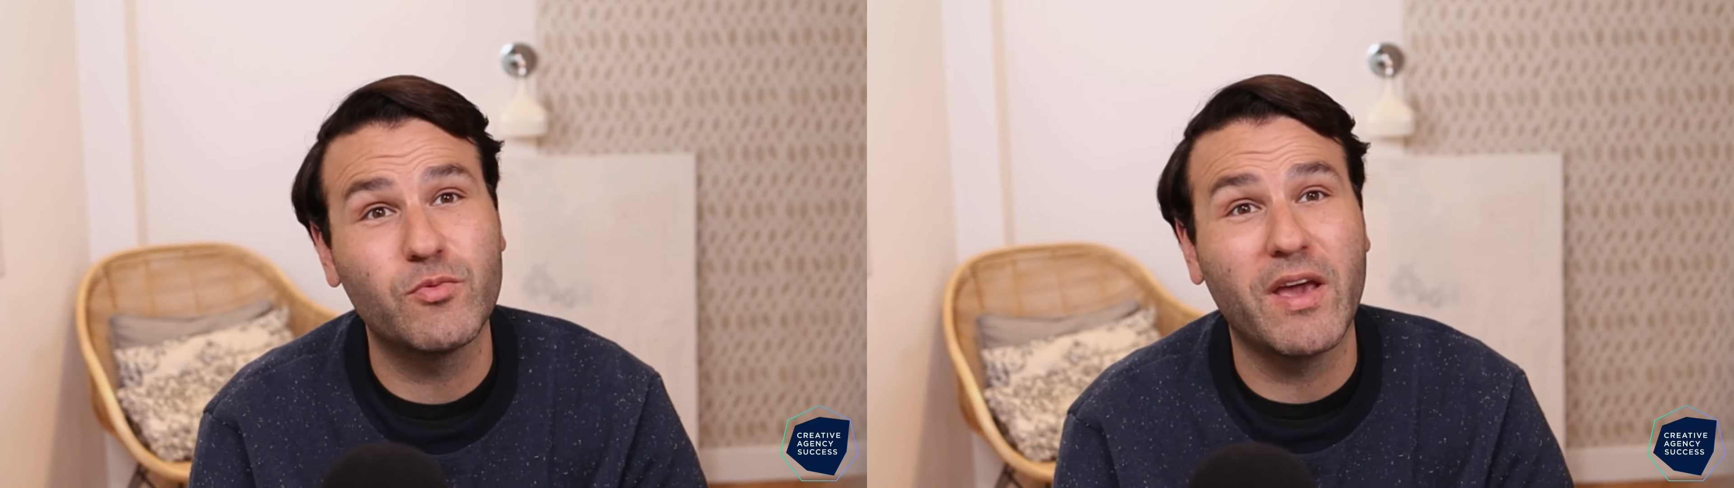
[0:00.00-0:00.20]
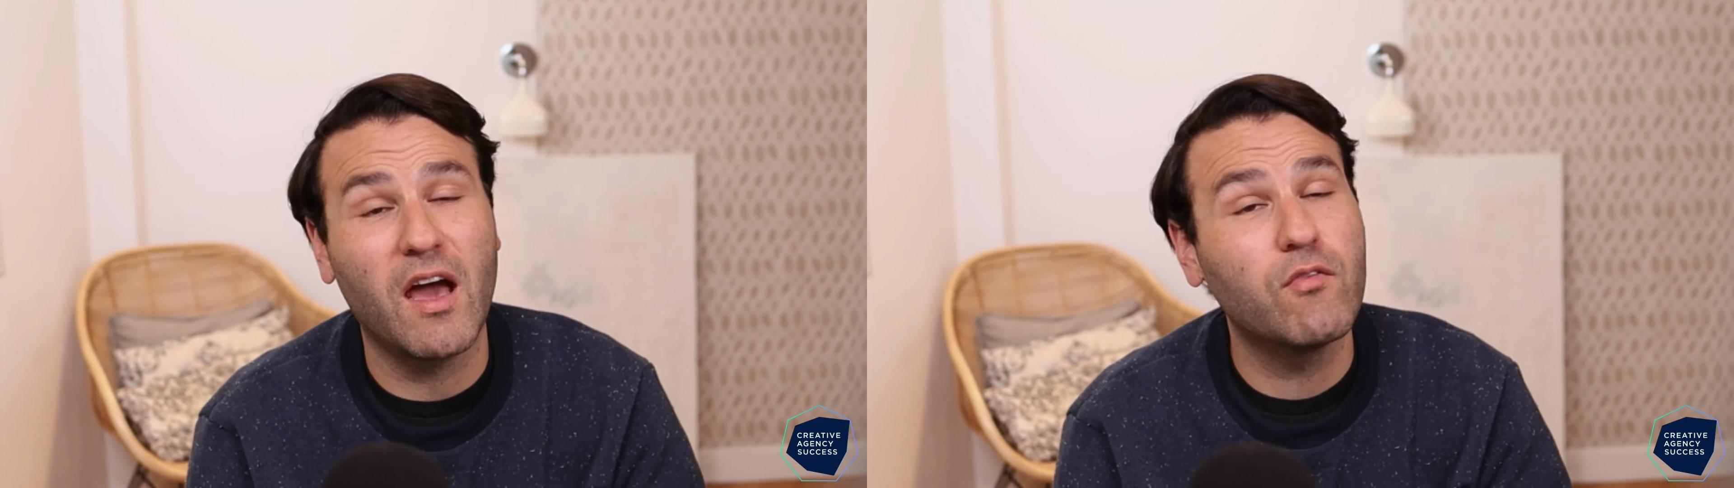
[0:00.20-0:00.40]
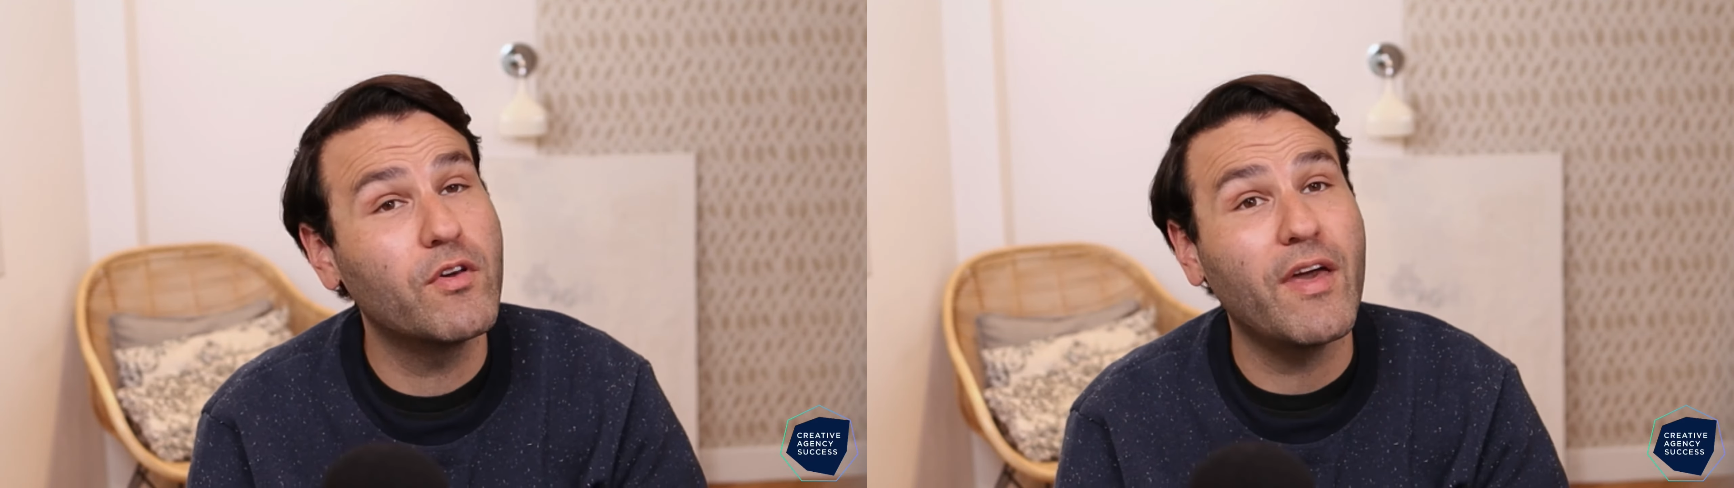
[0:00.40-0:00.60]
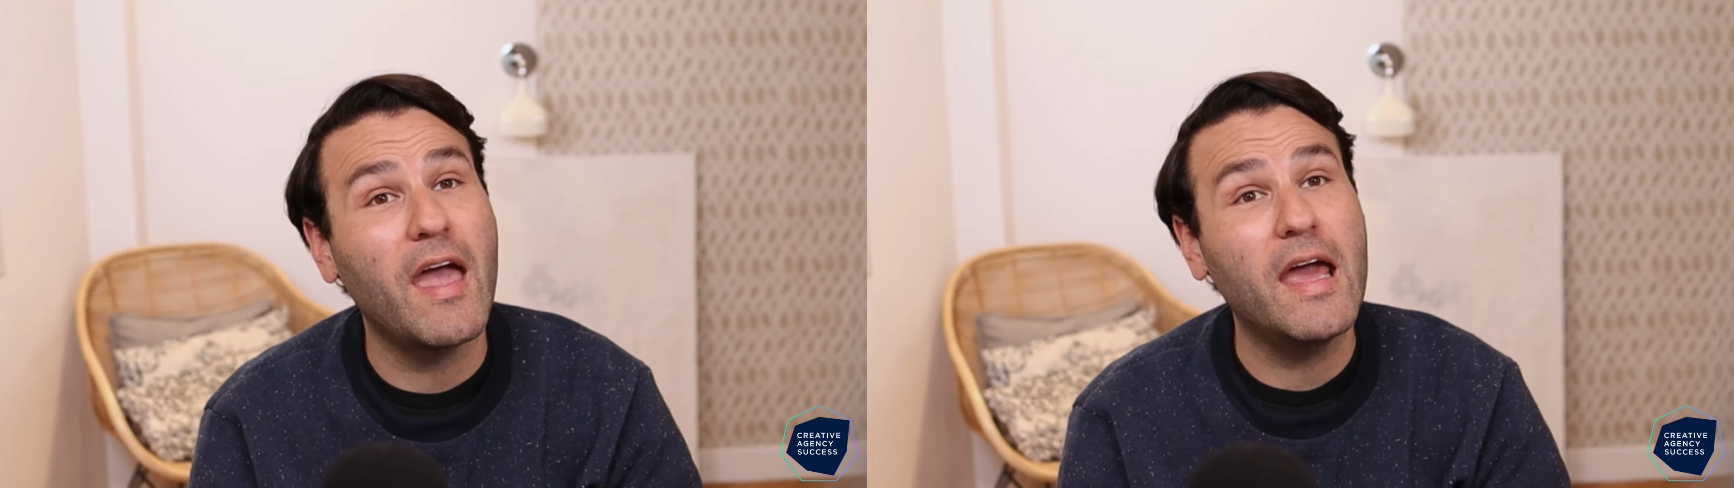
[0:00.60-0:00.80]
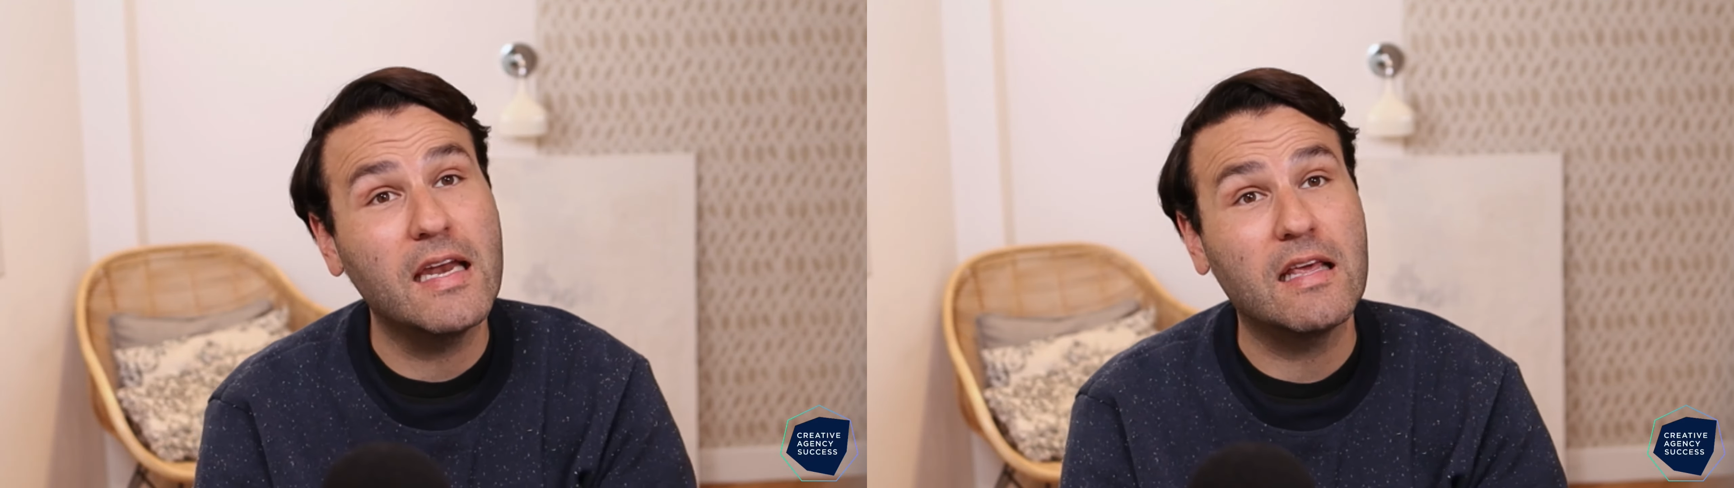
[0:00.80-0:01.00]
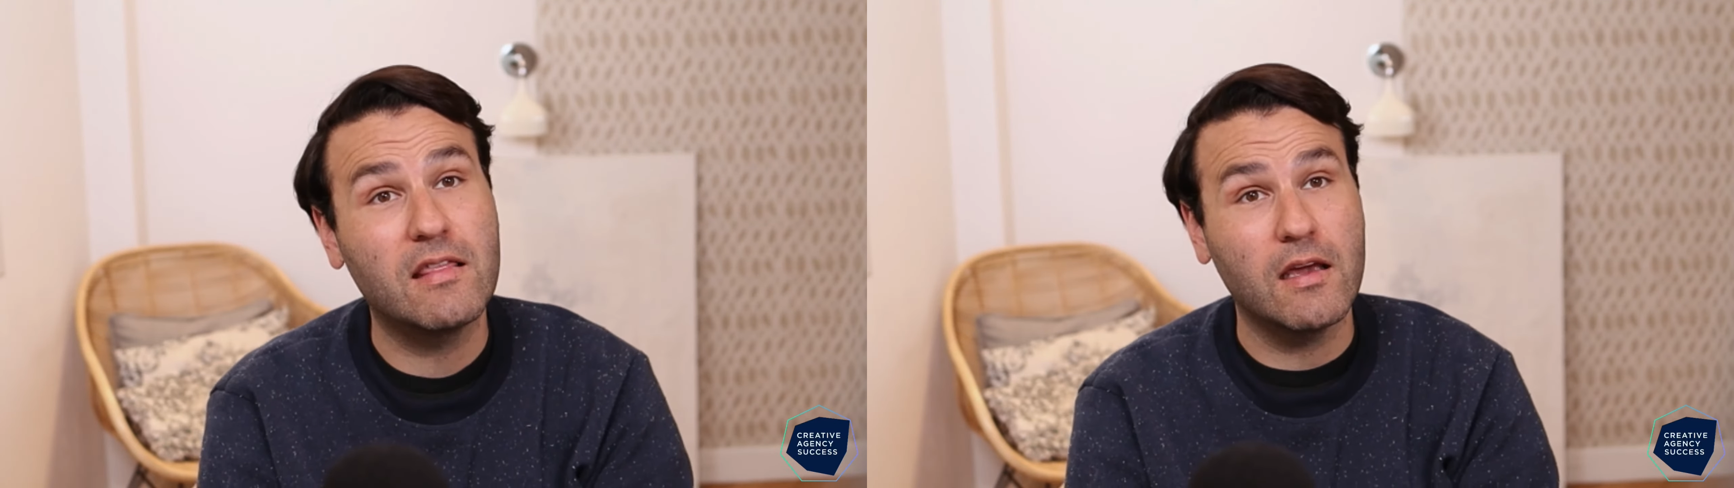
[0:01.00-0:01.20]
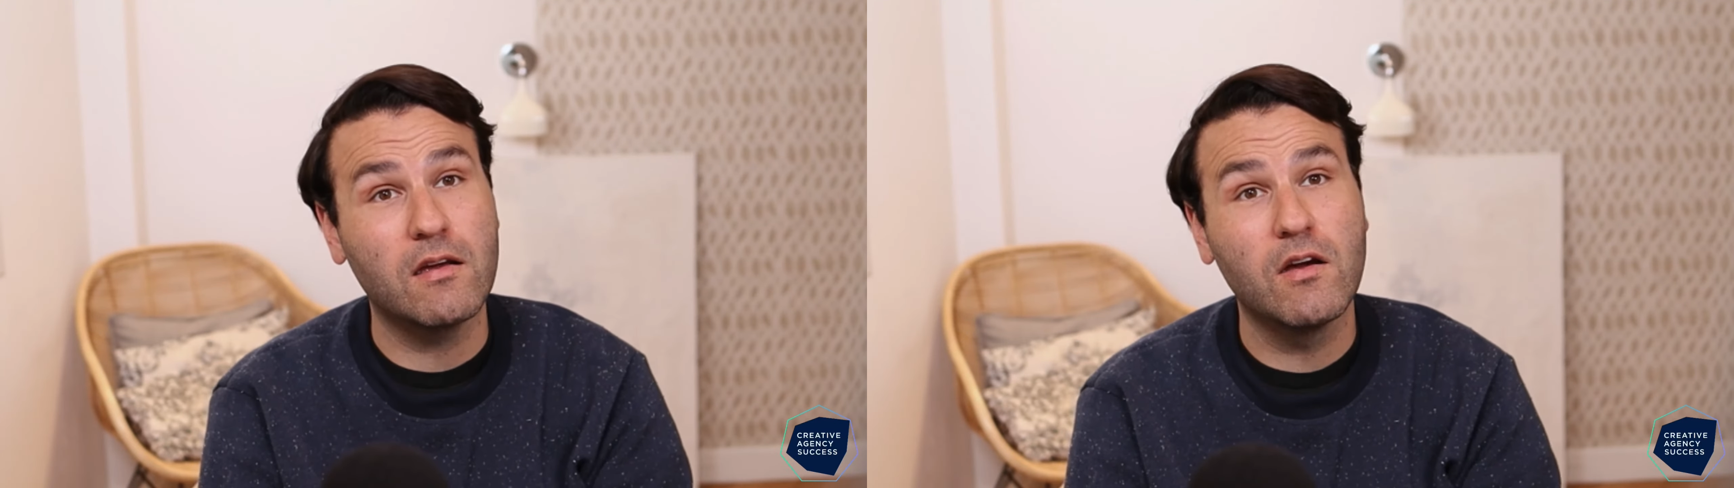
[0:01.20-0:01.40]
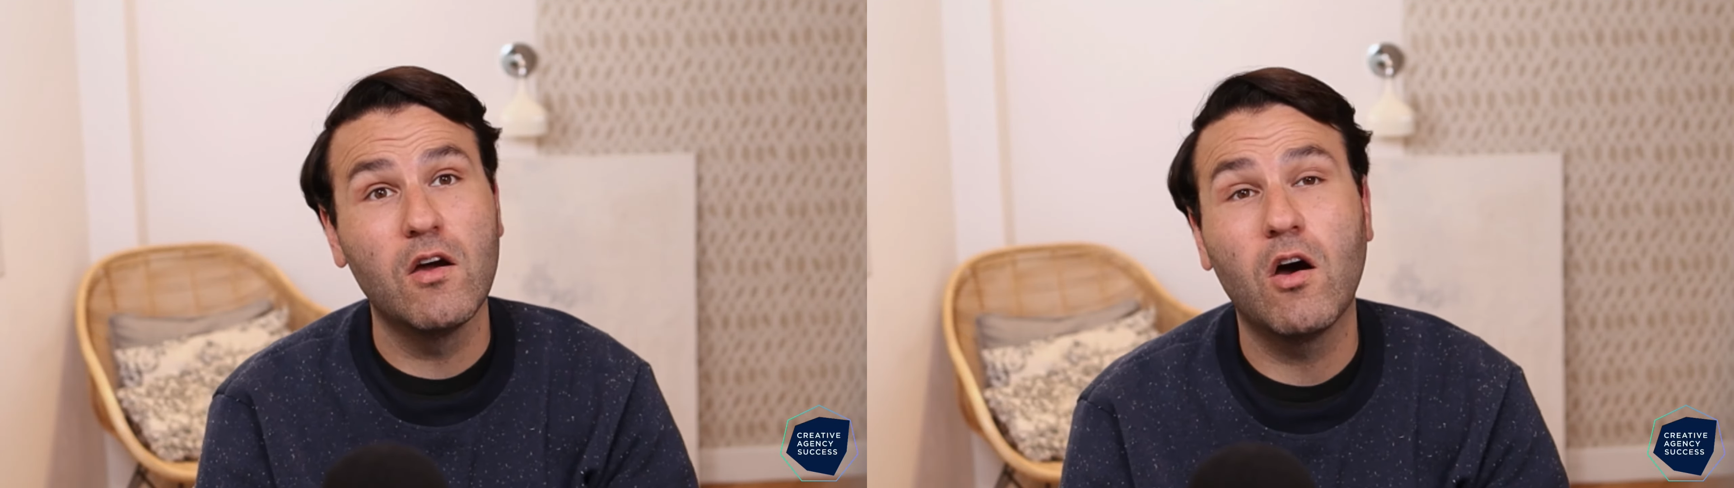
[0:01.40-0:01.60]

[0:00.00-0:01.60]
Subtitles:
that we have with anything